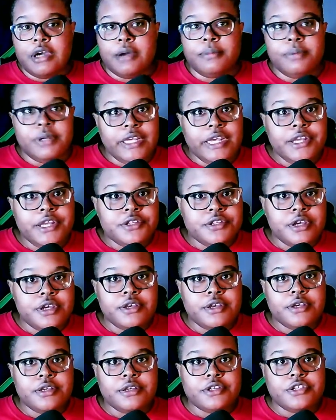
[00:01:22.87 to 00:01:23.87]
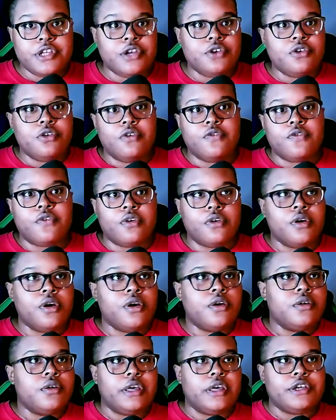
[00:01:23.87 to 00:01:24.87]
please send over
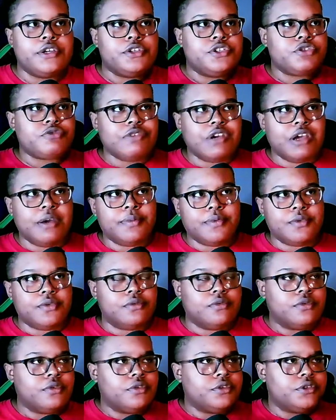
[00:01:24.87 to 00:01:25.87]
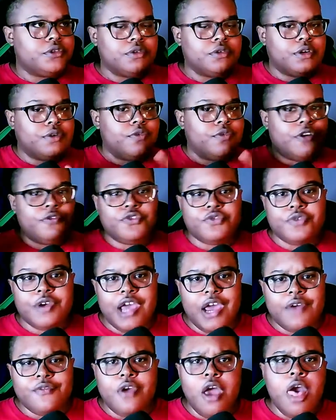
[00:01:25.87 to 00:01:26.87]
like a script or a rough
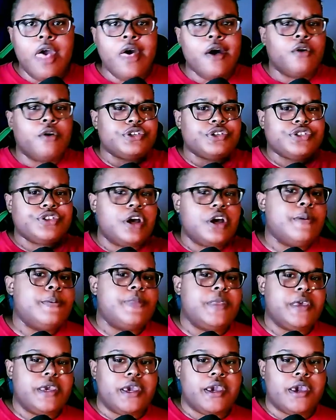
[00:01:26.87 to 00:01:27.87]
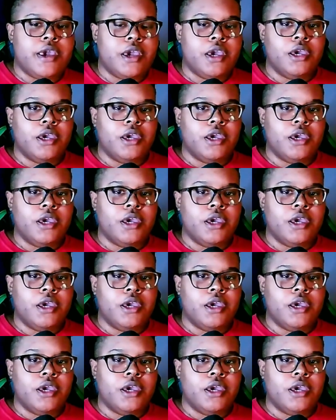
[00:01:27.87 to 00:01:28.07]
draft or something